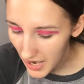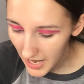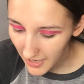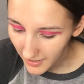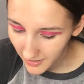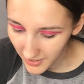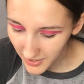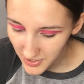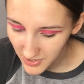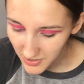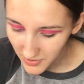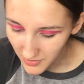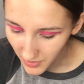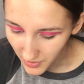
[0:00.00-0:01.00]
English
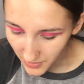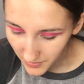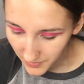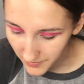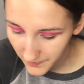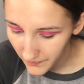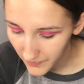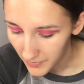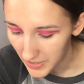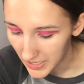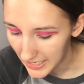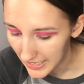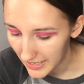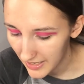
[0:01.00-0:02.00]
is not
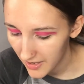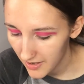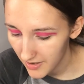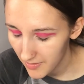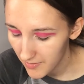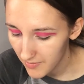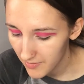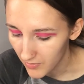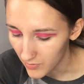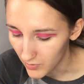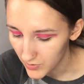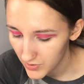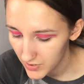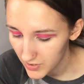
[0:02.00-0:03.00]
my
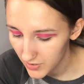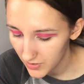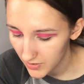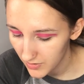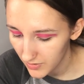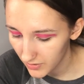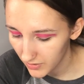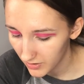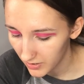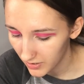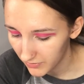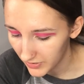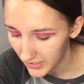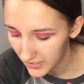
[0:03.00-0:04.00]
most
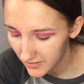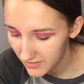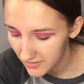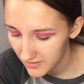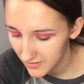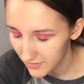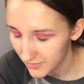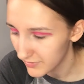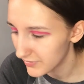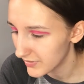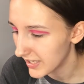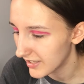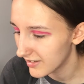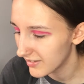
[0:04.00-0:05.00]
loveliest of
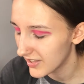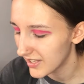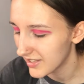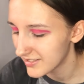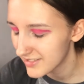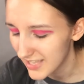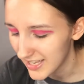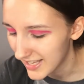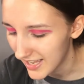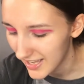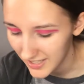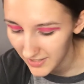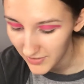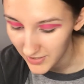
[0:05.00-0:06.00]
things. I
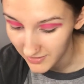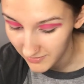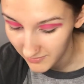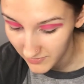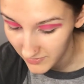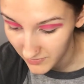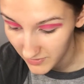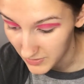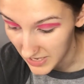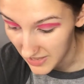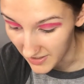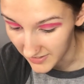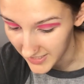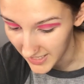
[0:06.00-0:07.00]
can't even say
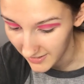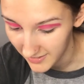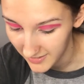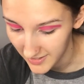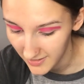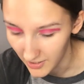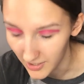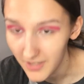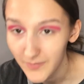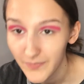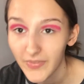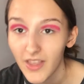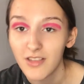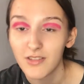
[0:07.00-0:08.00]
that sentence either.
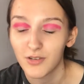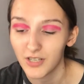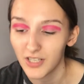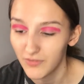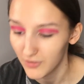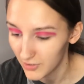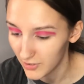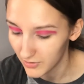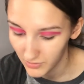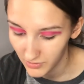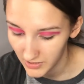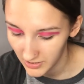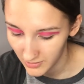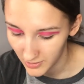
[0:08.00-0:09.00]
Sorry if you're also
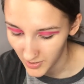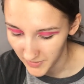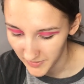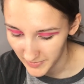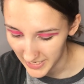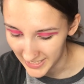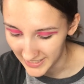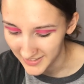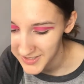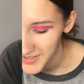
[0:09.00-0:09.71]
seeing the top of my head.